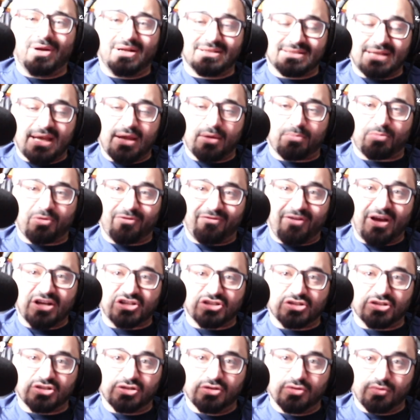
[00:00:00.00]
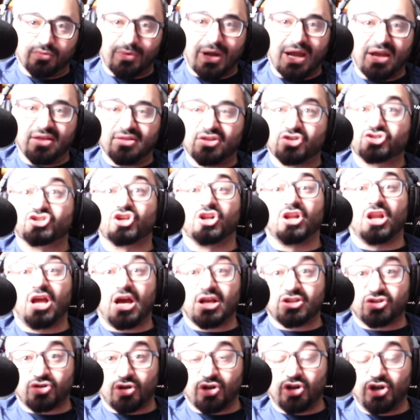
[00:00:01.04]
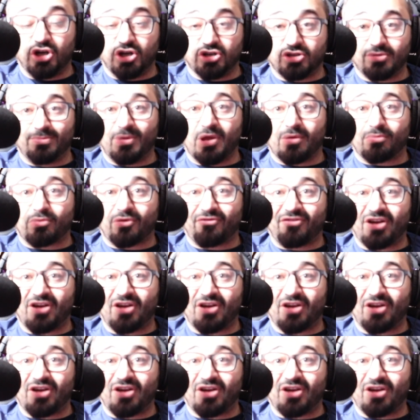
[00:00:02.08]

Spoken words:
don't want to say a professional, right? There's a lot to learn to be a